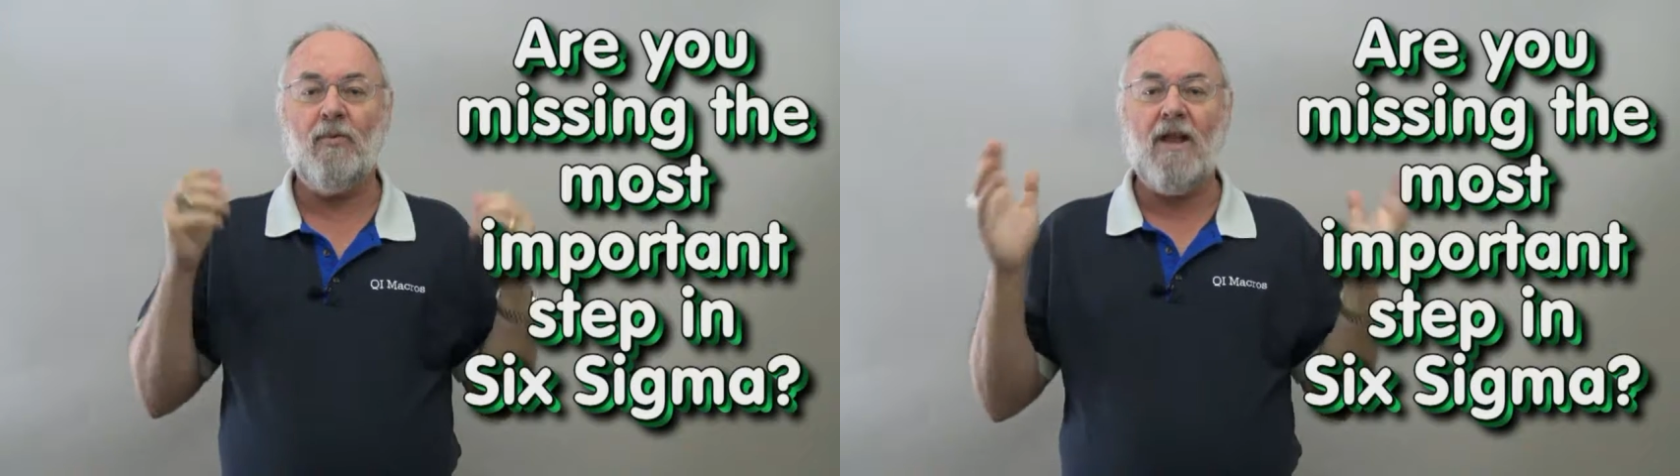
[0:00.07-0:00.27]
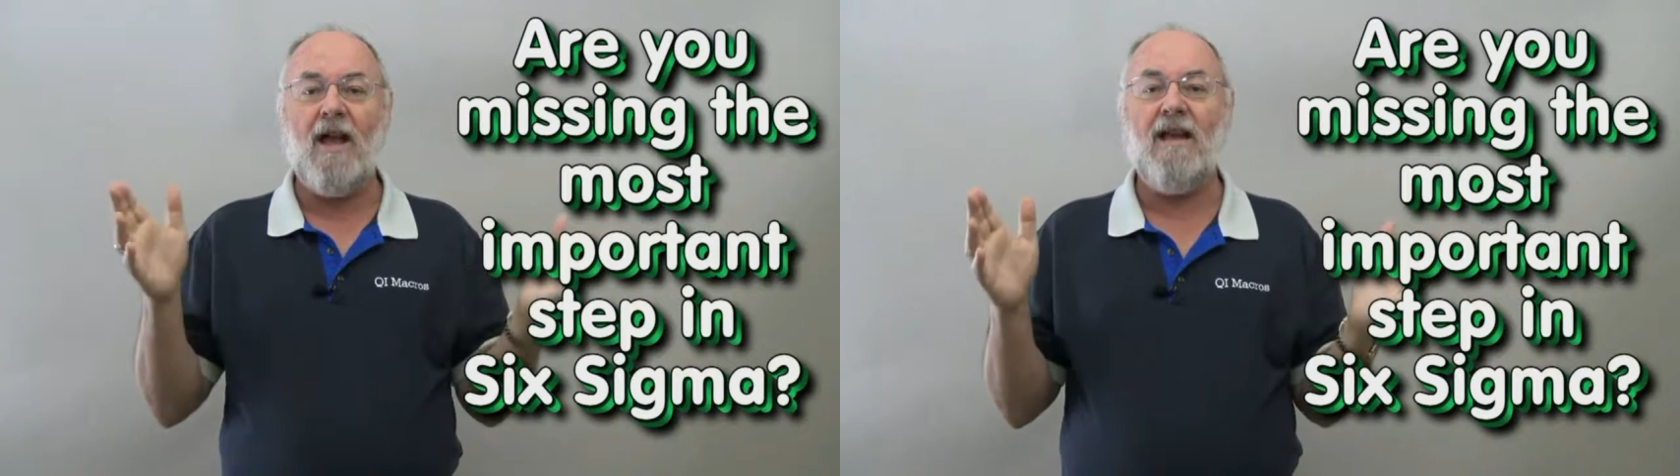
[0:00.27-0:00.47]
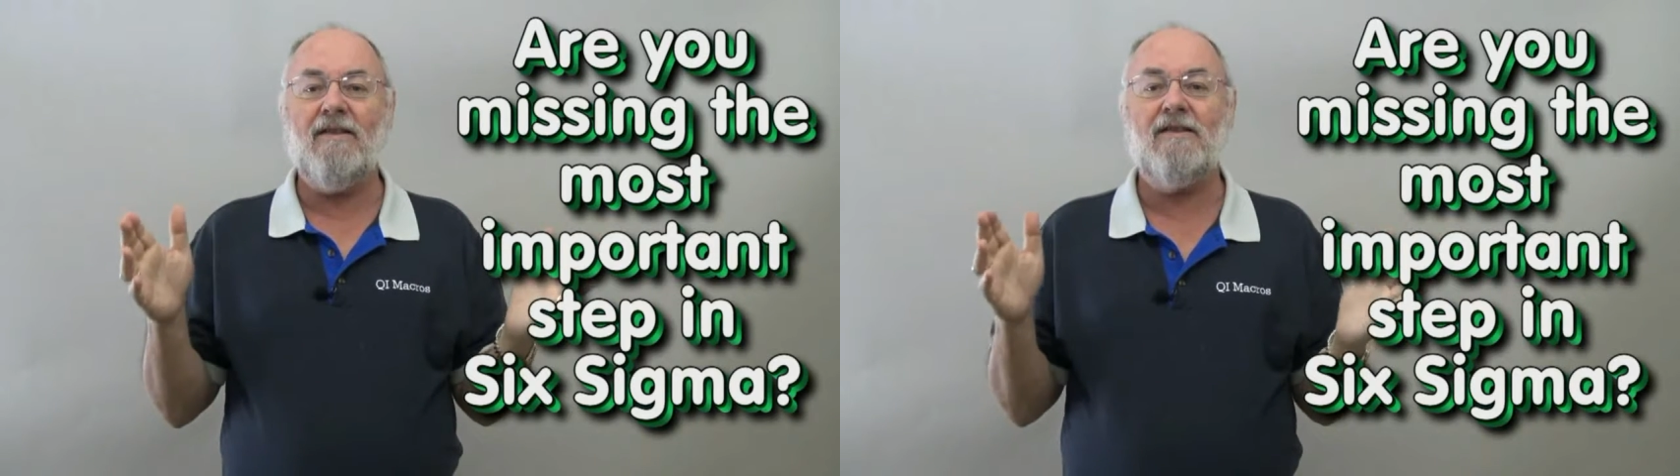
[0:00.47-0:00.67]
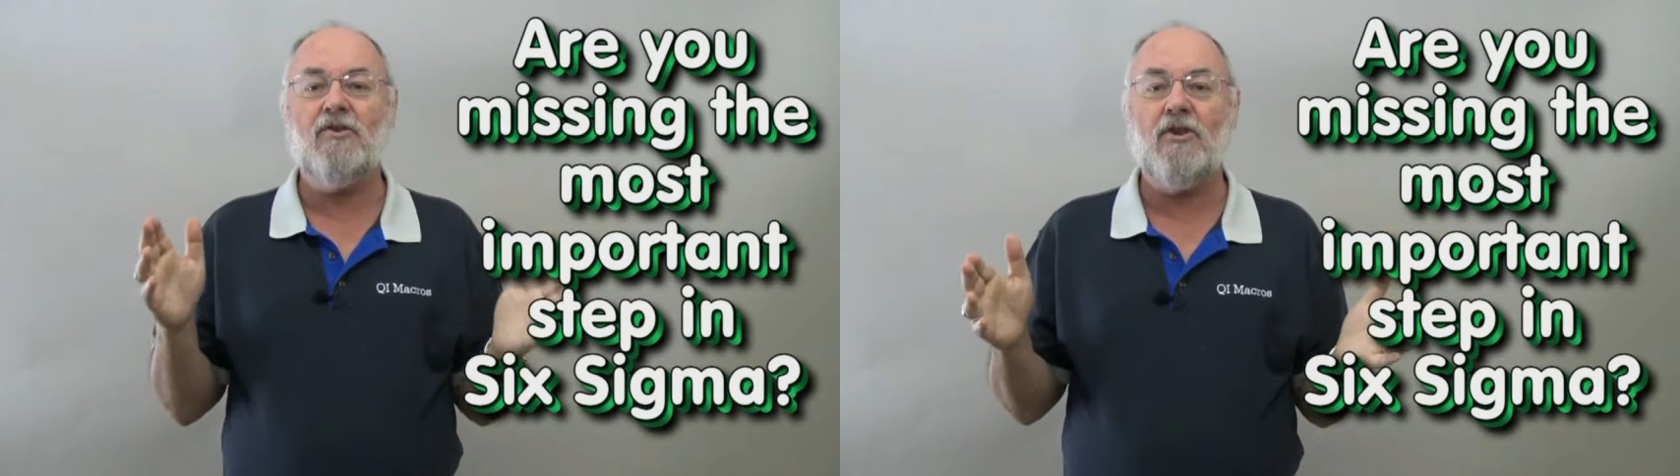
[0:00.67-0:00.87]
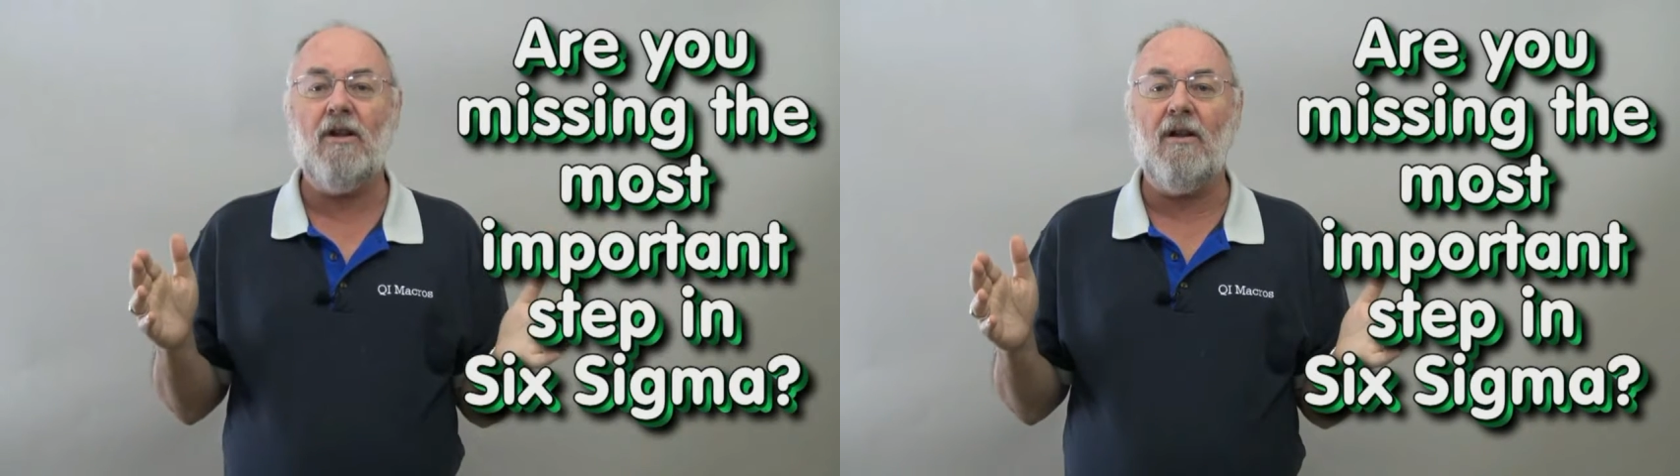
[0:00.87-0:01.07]
Well, hi, this
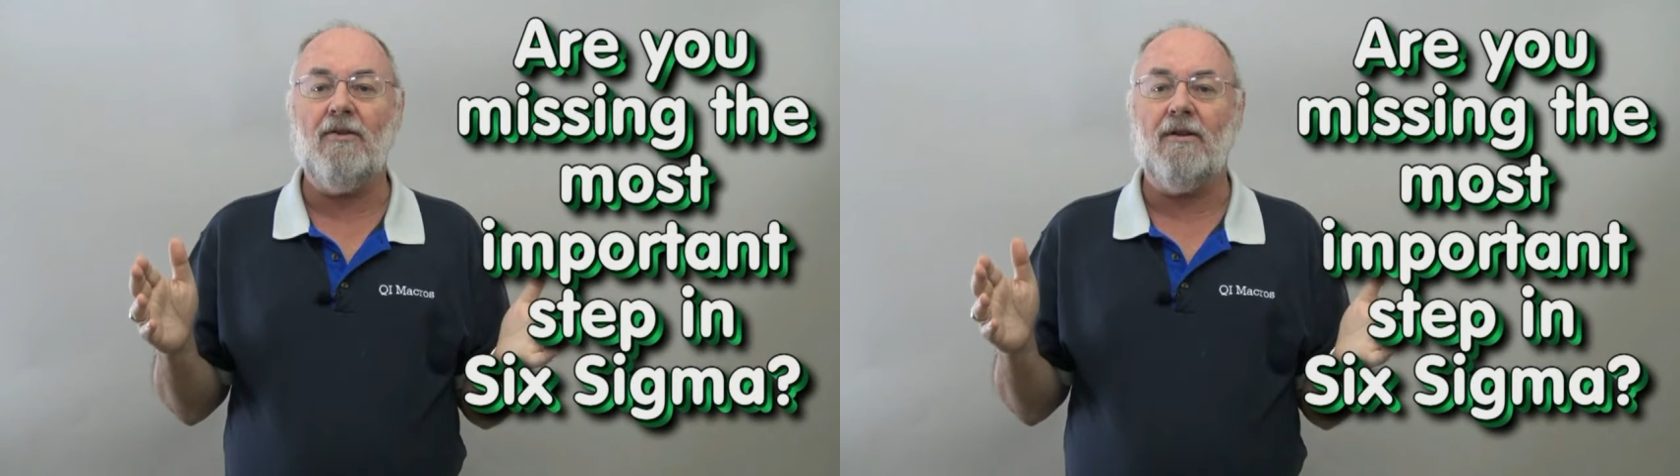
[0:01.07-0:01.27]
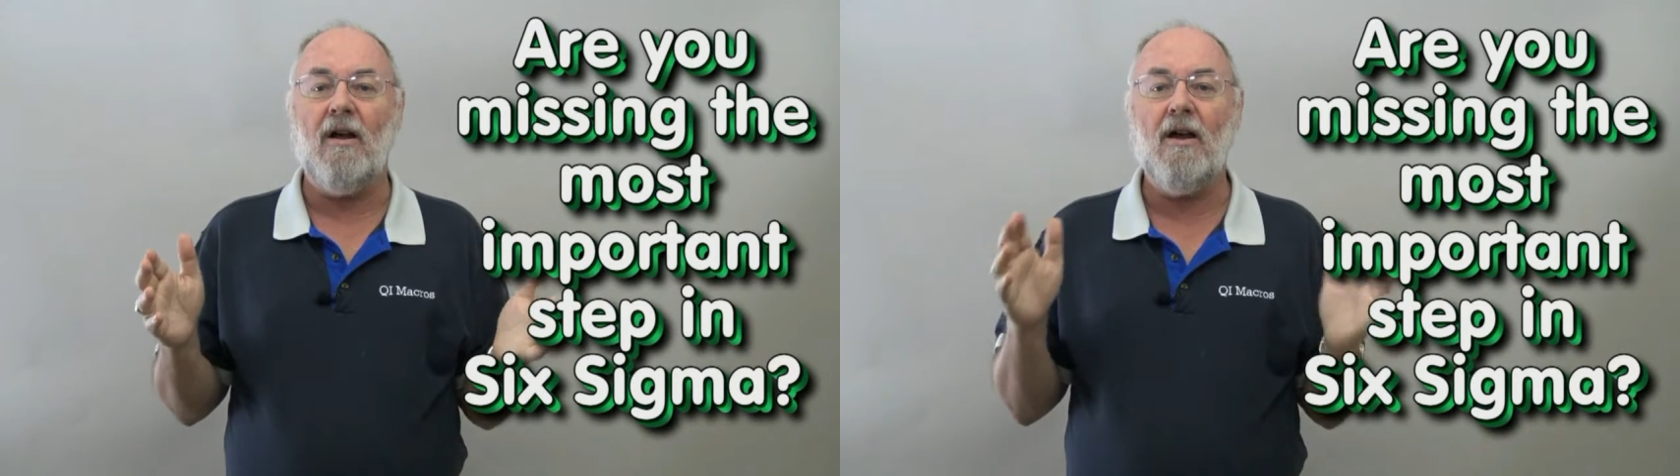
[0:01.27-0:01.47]
is Jay Arthur,